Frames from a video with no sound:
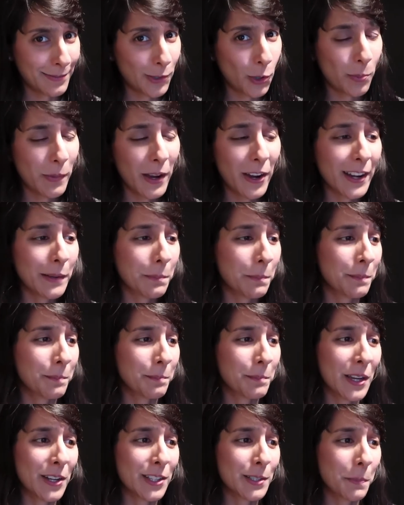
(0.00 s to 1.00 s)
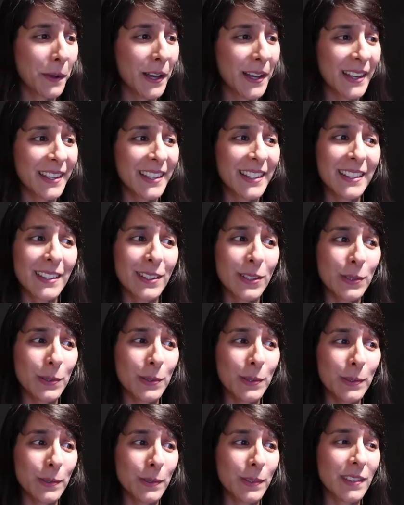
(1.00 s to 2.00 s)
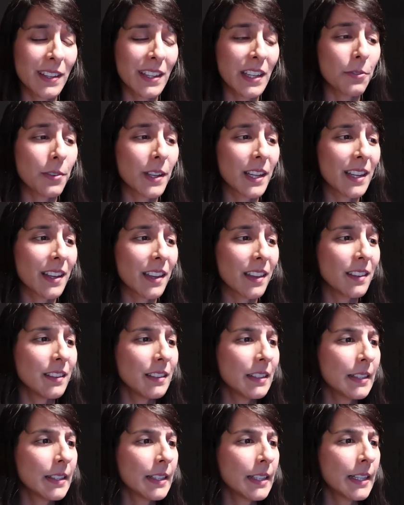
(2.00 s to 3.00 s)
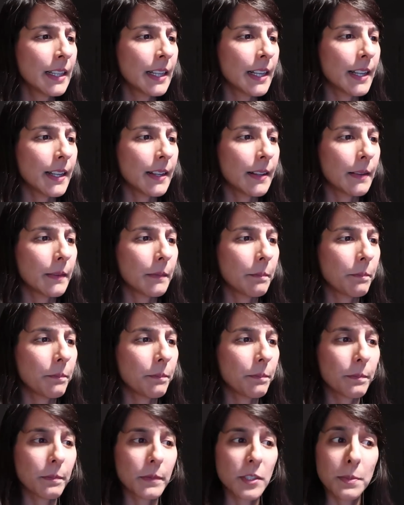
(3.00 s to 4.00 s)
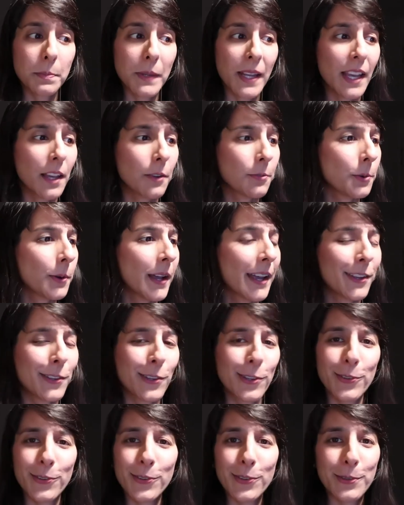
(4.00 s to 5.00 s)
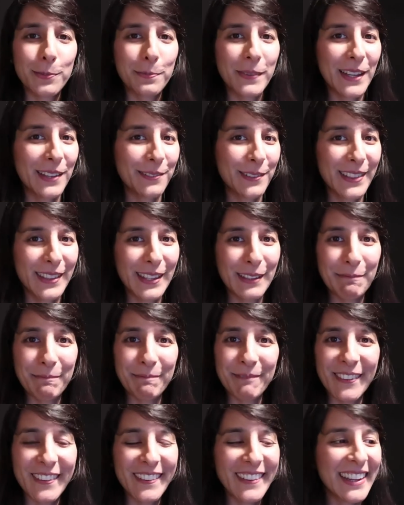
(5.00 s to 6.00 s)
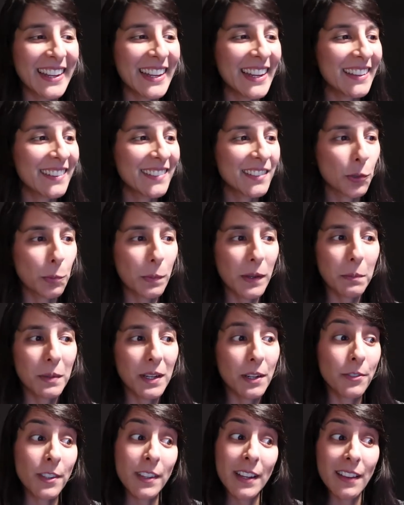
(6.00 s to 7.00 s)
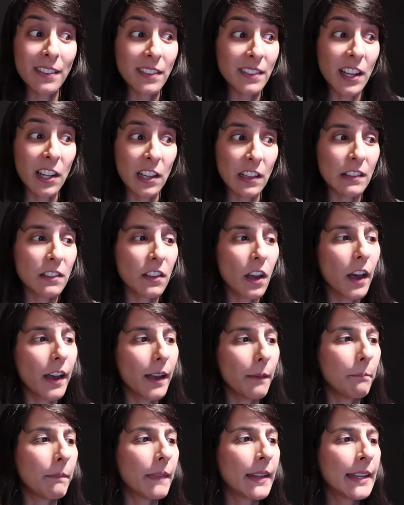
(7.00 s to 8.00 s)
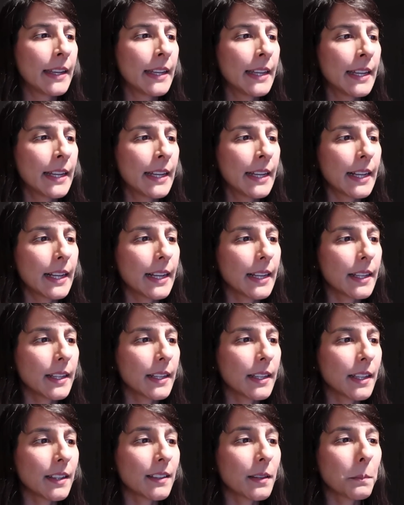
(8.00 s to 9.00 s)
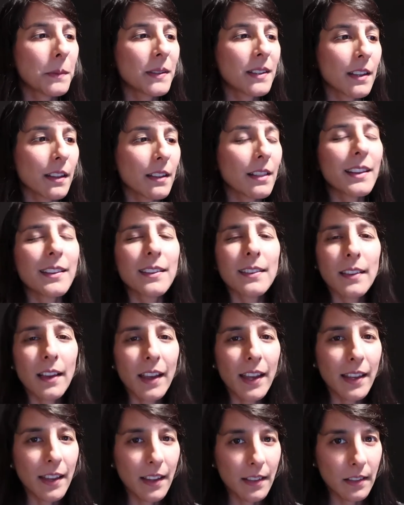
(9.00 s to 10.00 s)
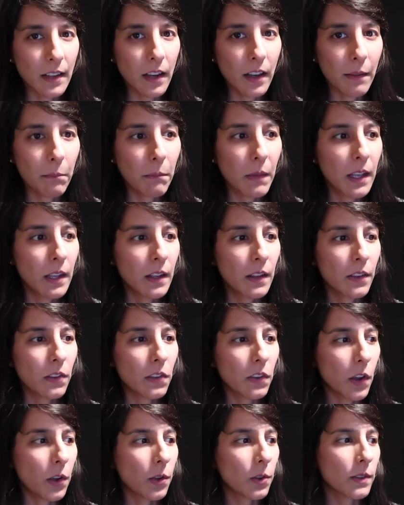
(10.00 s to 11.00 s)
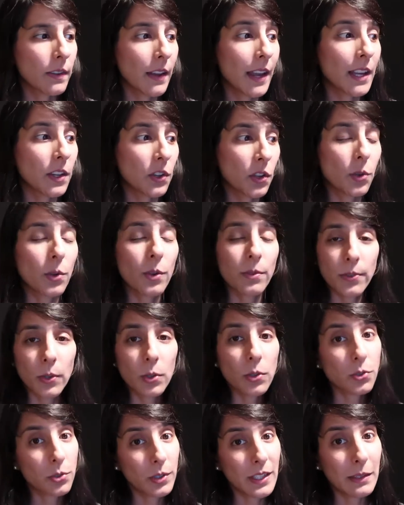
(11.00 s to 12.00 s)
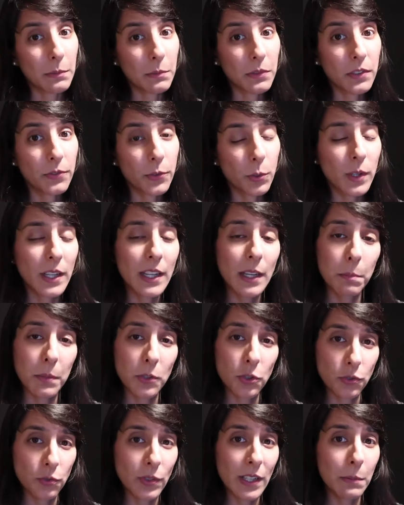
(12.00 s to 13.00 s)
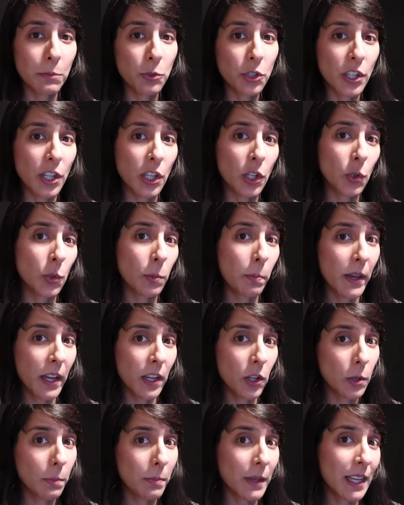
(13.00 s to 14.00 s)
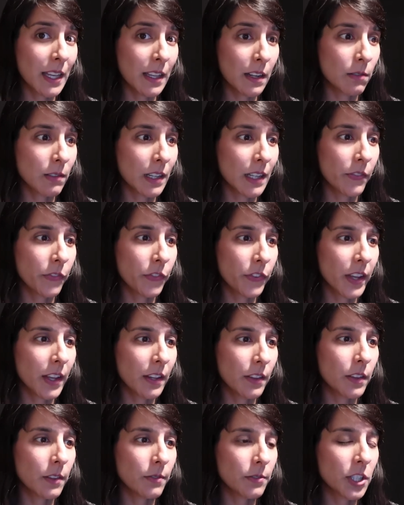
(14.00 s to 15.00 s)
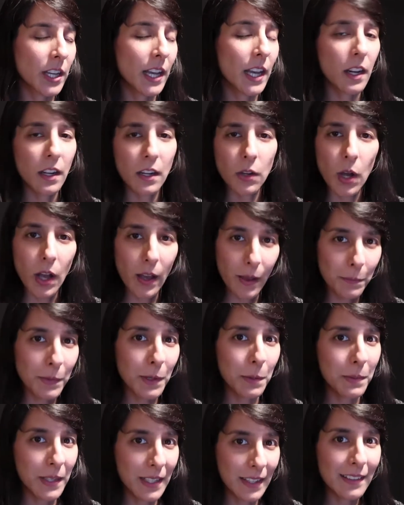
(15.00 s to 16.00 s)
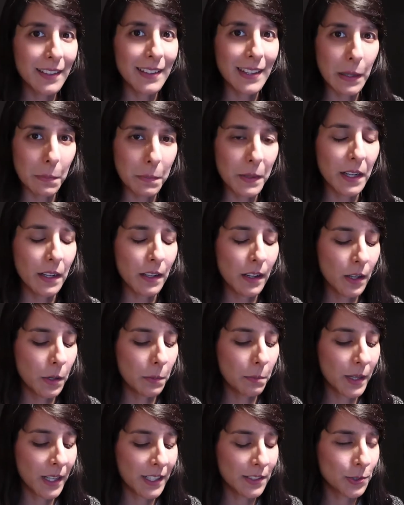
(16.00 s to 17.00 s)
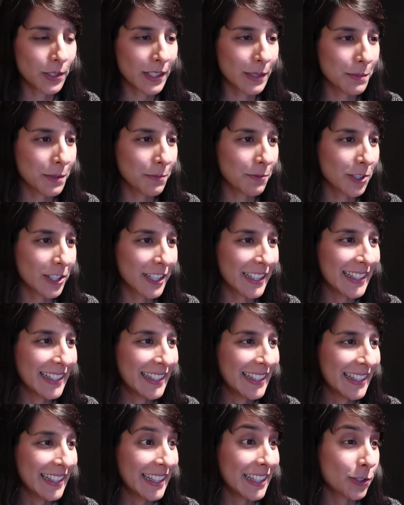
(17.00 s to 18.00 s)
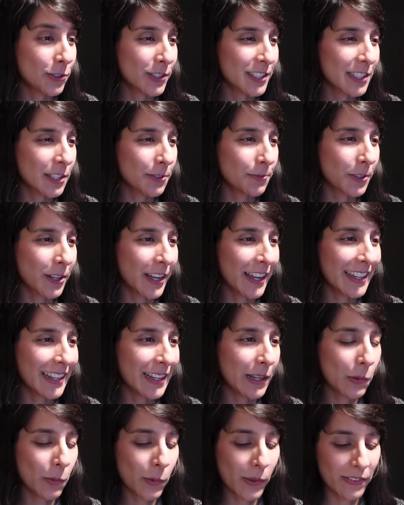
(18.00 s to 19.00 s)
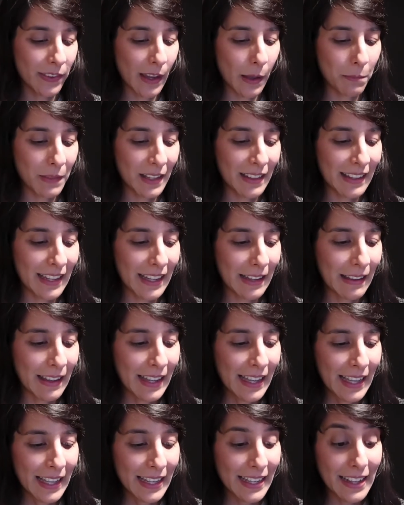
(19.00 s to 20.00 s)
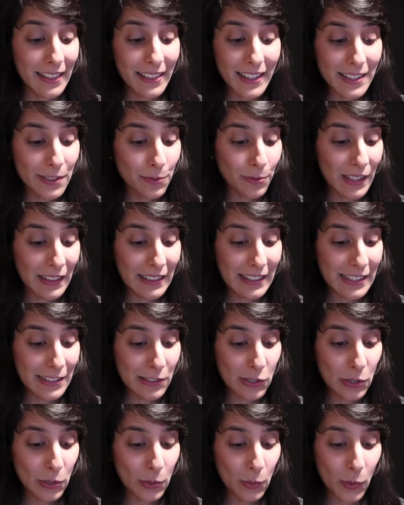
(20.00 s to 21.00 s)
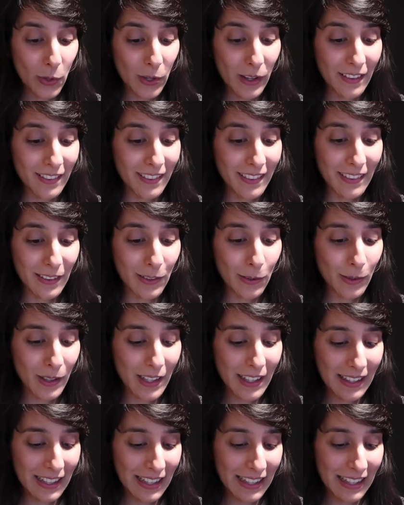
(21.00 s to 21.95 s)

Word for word: your married marriage partner, your significant other, um, just be careful how you speak with them, all right? And this could be a bit of an unsettled time. Uh, it's a particularly psychic time, so take note of your dreams. If you want to keep a dream journal by your bed around 10th of Jan, I know I'm going to be keeping an eye on my dreams. I'm very interested to find out what's happening there. Now let's read these two words. You are